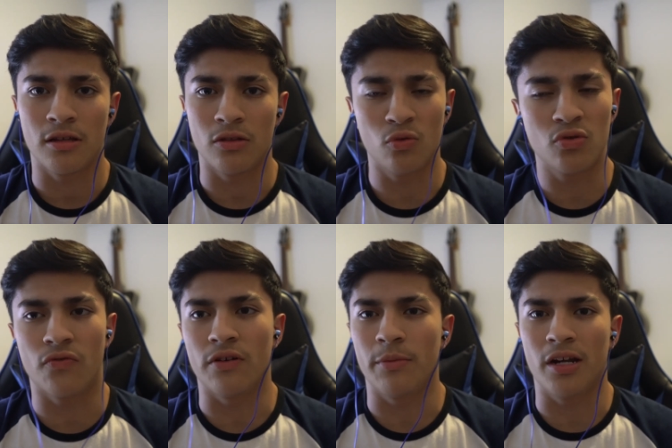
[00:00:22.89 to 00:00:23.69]
due to
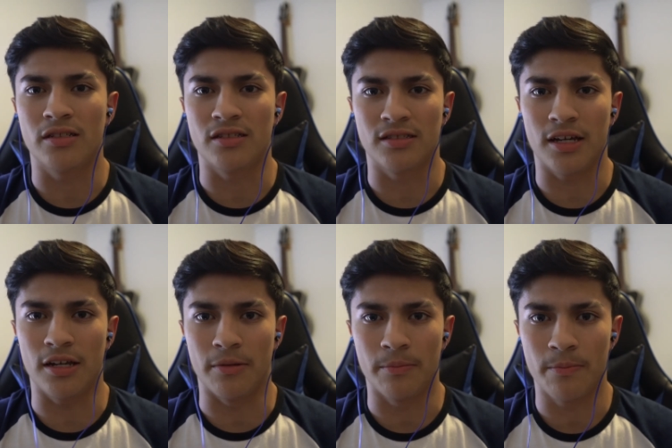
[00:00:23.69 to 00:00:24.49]
feminized
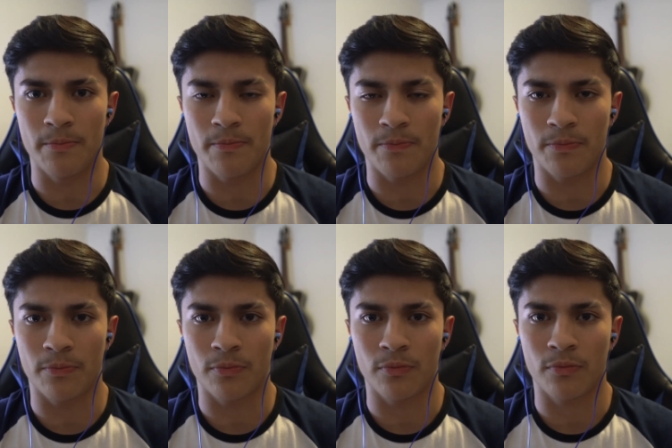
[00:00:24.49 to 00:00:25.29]
society.
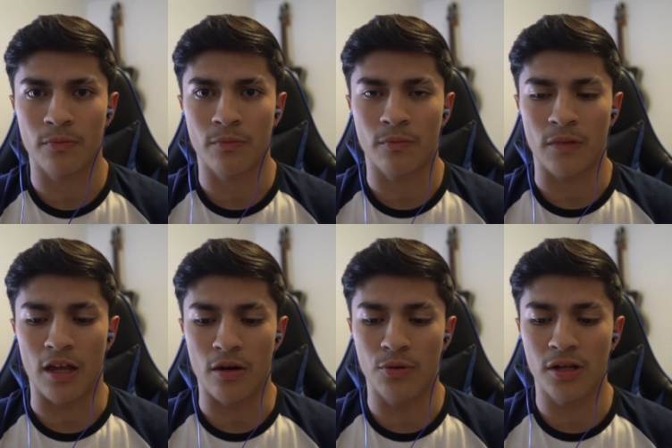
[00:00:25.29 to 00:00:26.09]

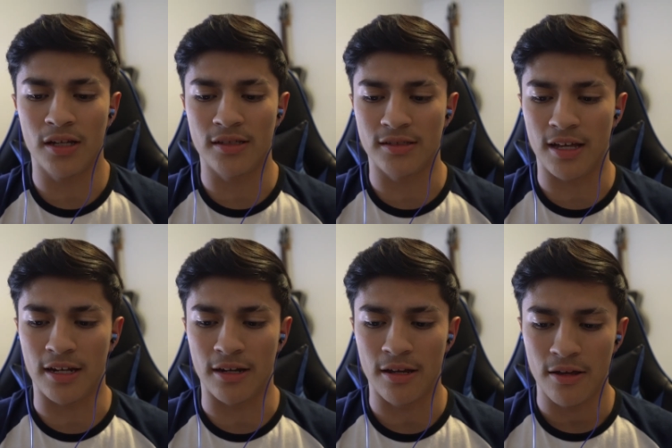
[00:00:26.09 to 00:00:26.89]
And I realize
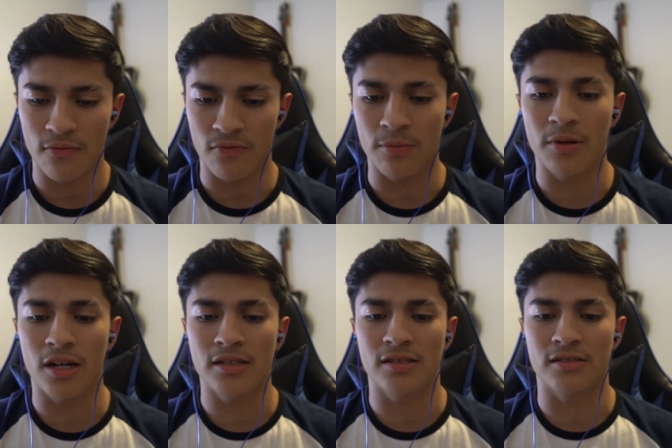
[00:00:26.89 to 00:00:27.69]
that
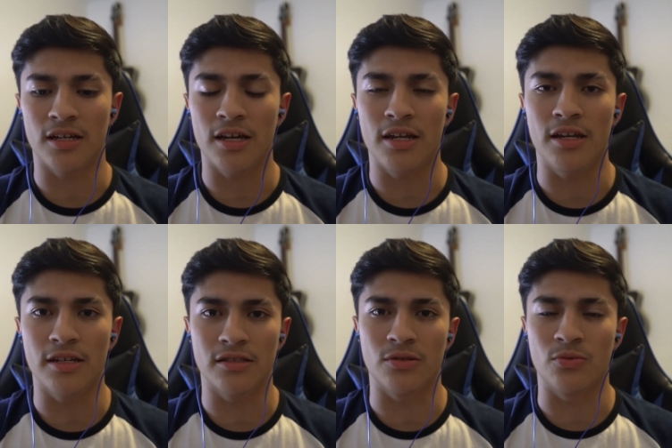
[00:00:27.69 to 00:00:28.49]
feminized society
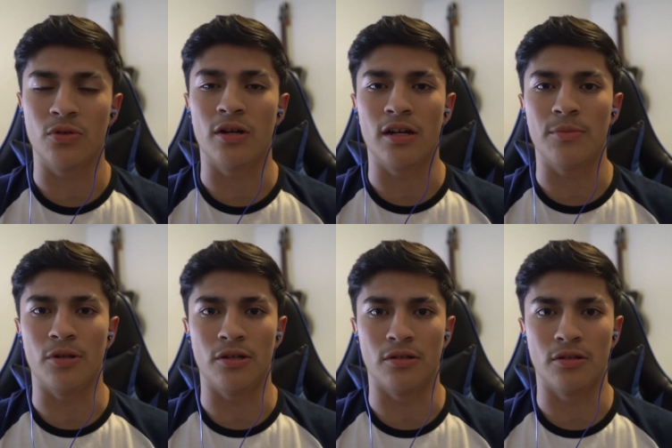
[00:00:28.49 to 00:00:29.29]
is the real enemy
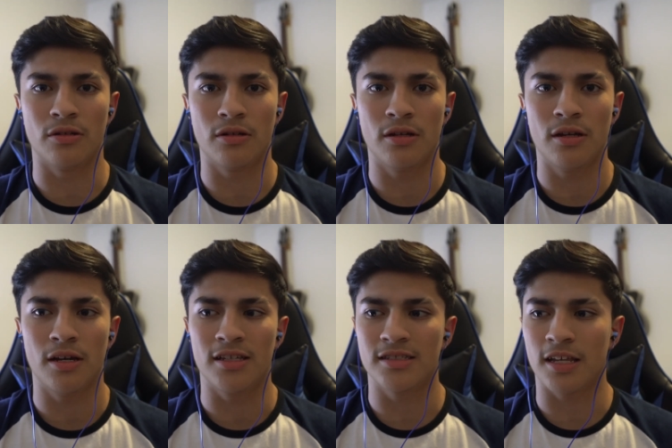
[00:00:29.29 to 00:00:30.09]
here.
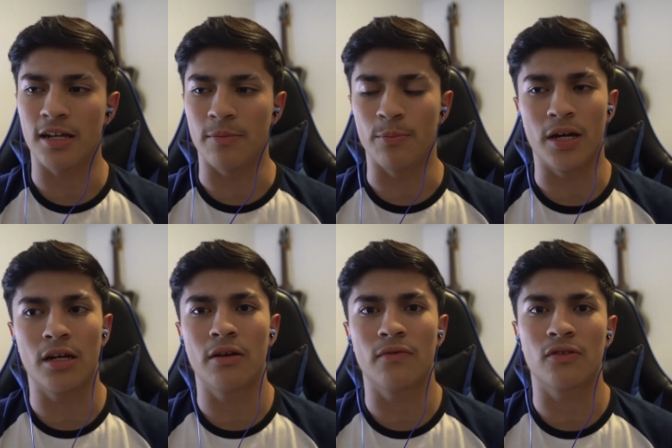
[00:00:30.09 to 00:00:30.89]
It's not
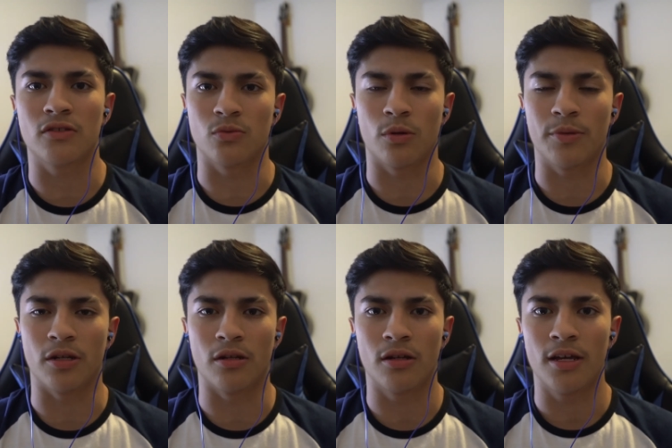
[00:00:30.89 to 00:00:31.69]
men versus
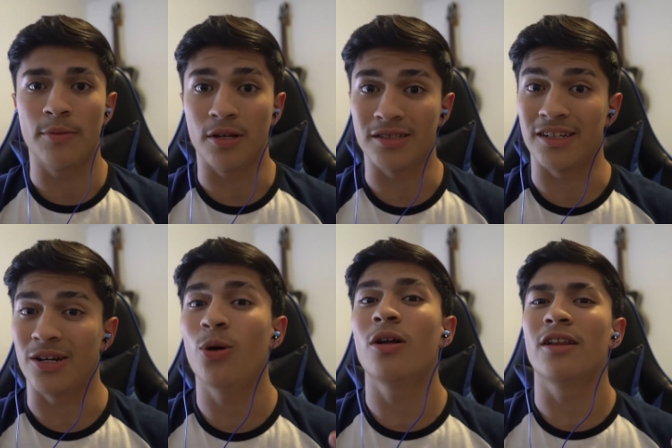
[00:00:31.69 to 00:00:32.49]
women because I
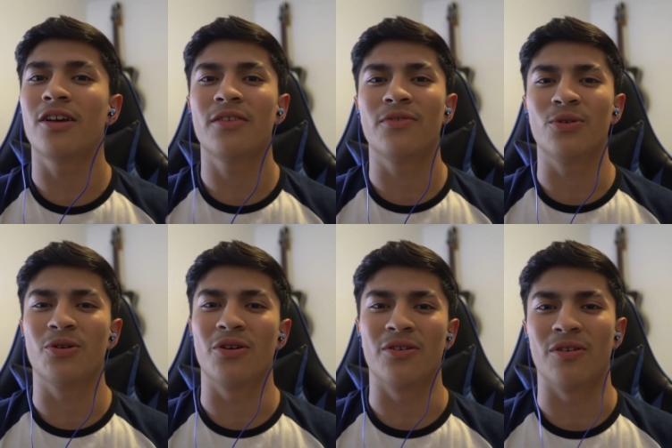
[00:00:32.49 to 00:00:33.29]
know a lot of you
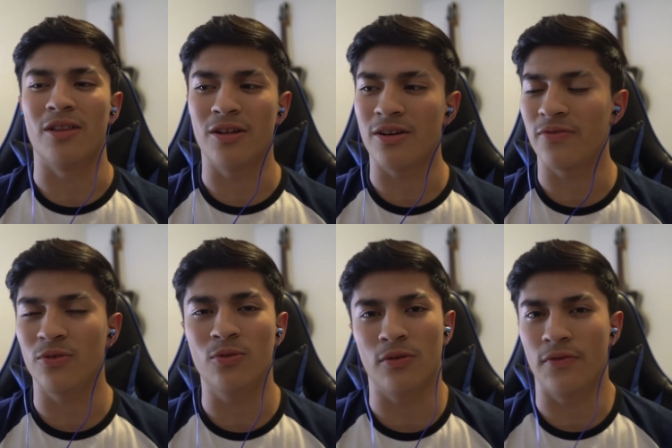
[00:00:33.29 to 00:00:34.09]
are a lot of
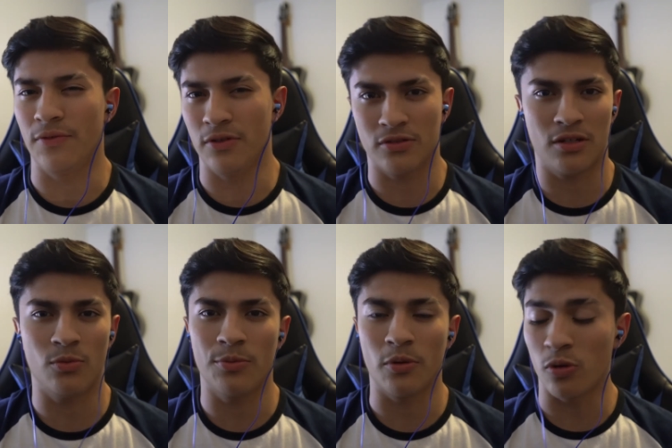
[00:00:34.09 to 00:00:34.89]
you. If, if there's any
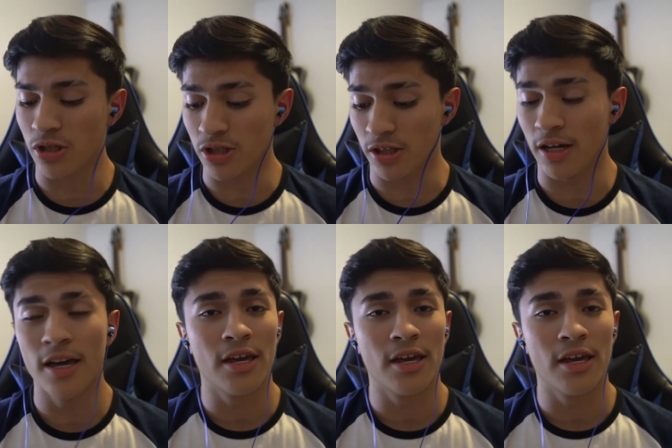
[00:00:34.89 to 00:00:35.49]
women watching,